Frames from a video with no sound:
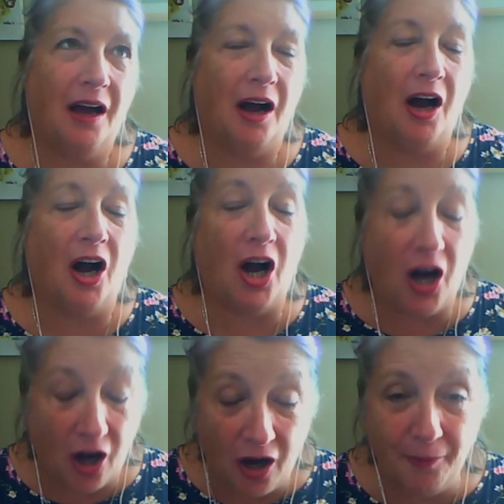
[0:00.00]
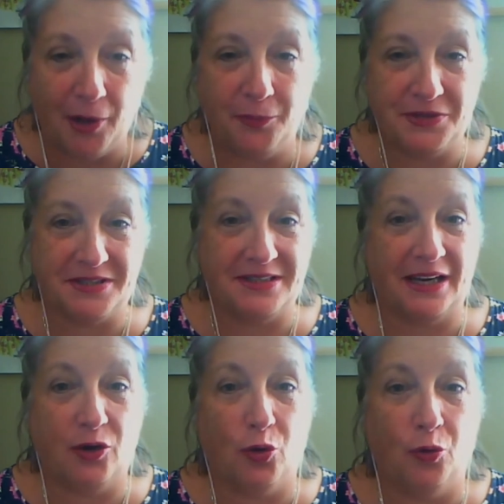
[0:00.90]
aha moment, as I
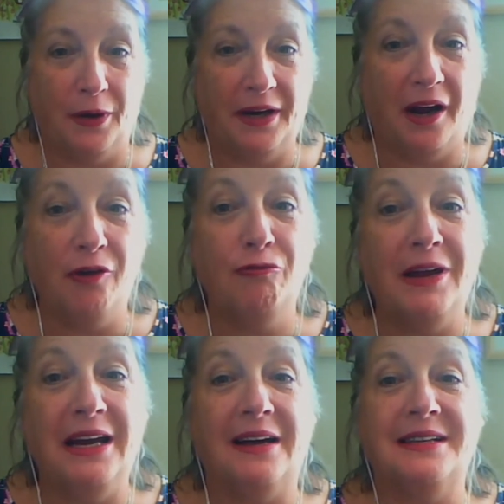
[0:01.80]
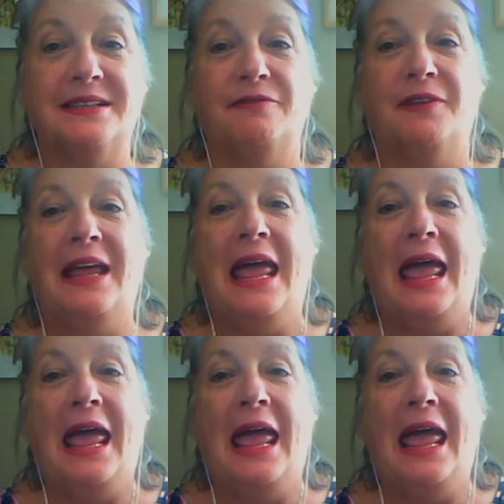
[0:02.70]
call it, I realized that for